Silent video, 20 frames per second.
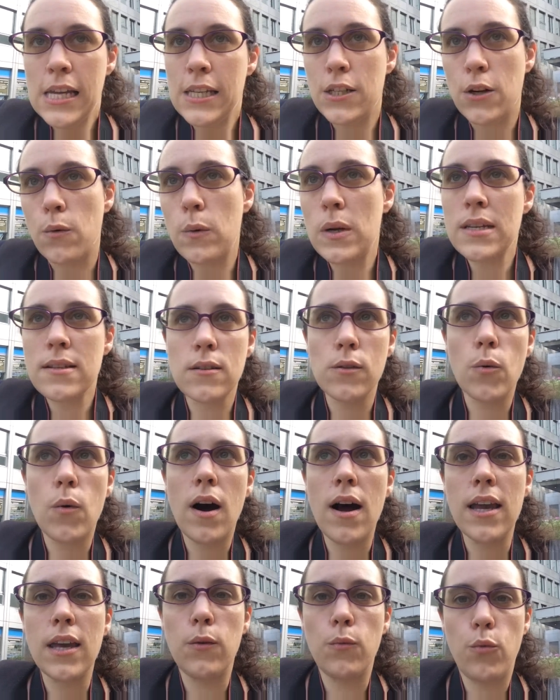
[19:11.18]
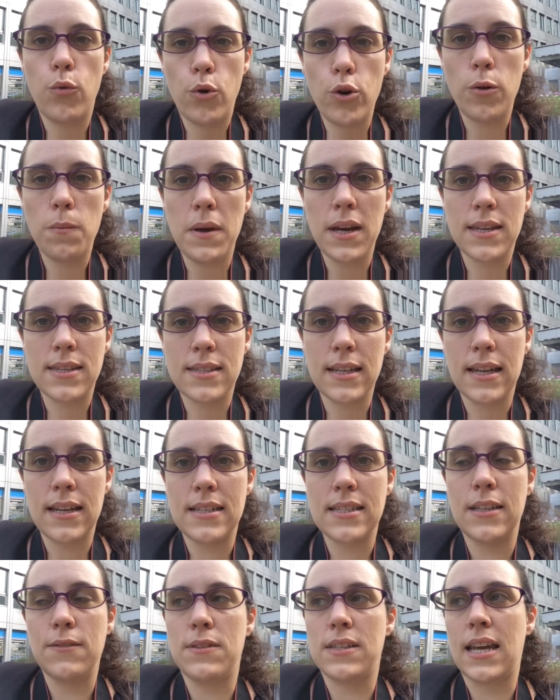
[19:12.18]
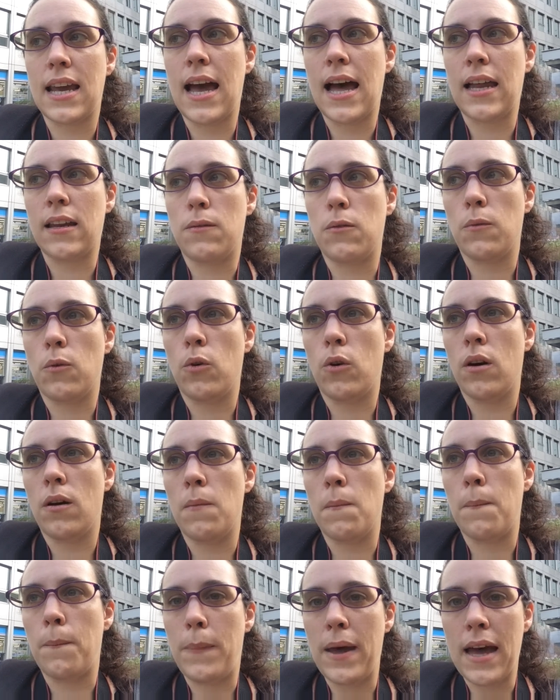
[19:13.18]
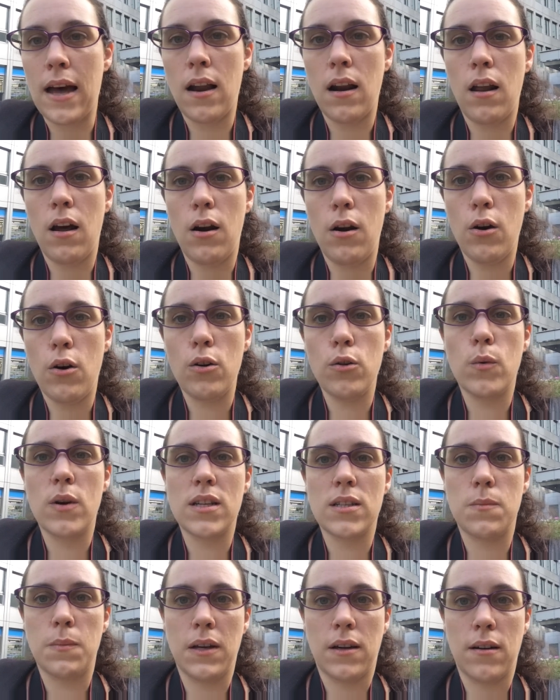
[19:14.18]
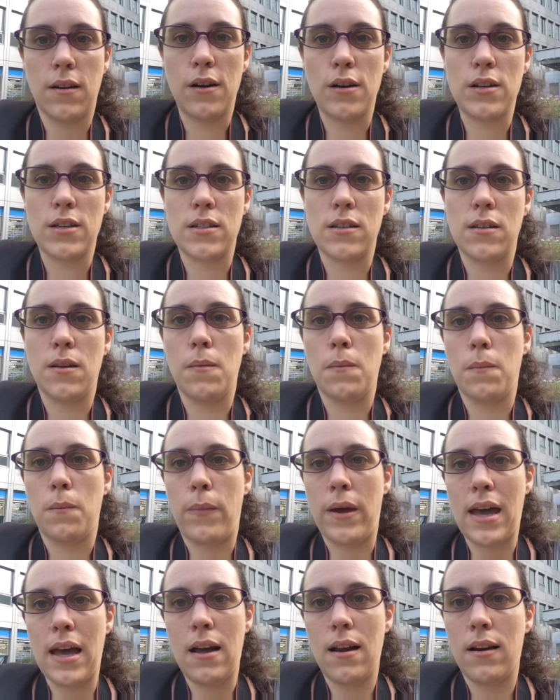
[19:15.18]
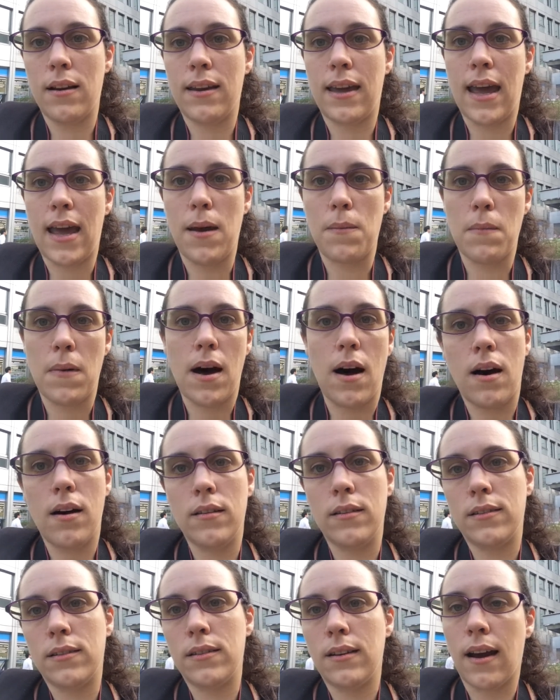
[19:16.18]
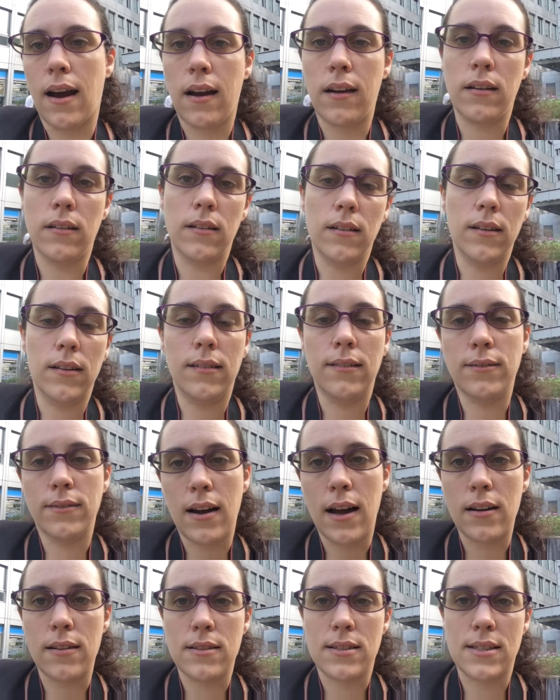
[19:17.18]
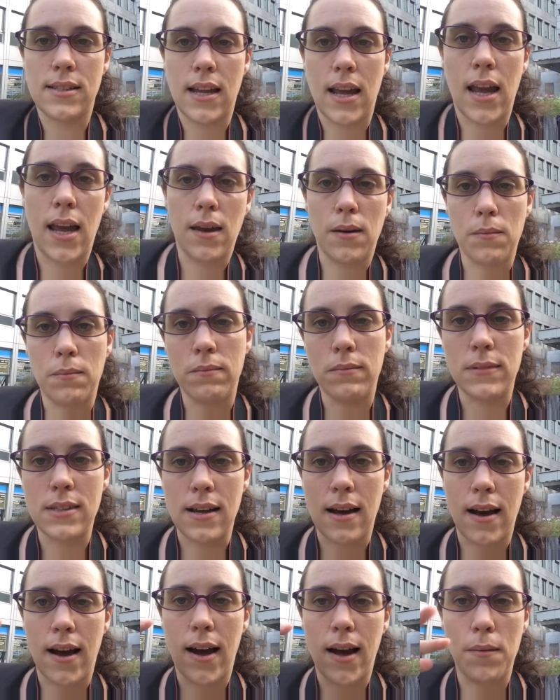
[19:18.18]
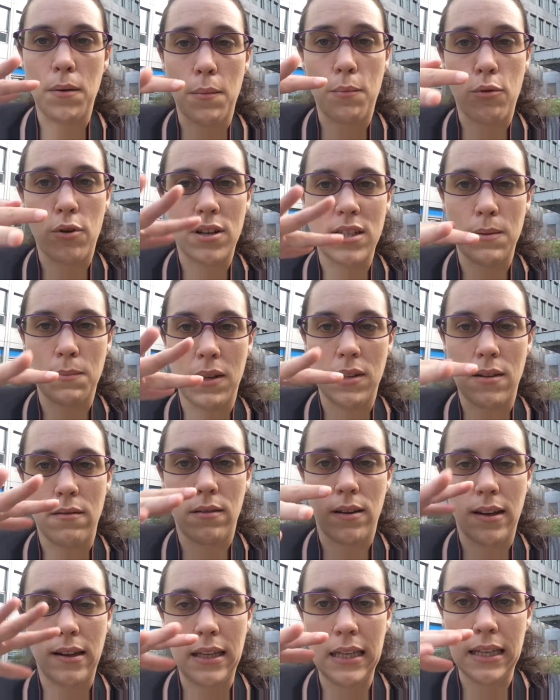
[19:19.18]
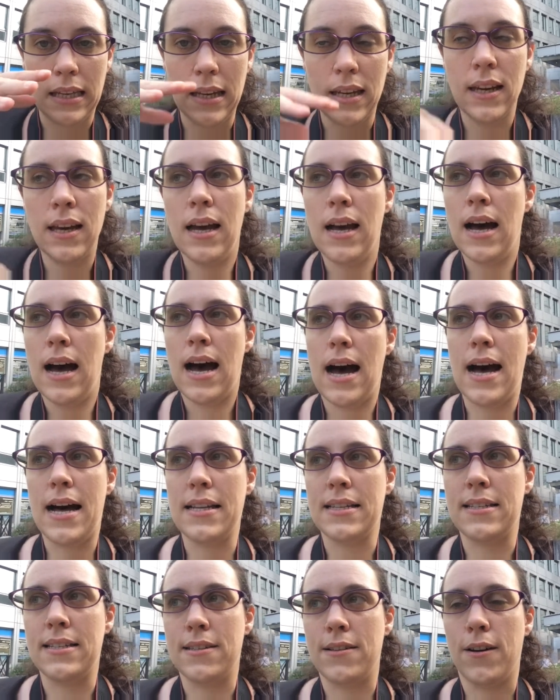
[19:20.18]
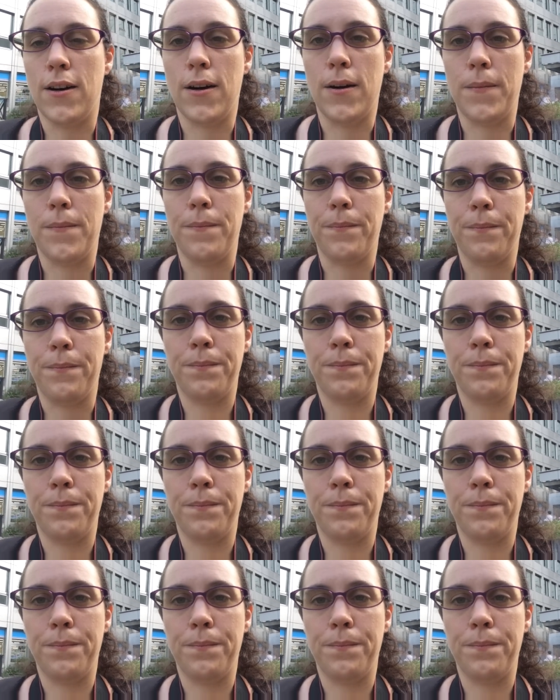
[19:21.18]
The reason why it would make sense if they had Belle alone was because Belle came out kind of at the same time, approximately, as the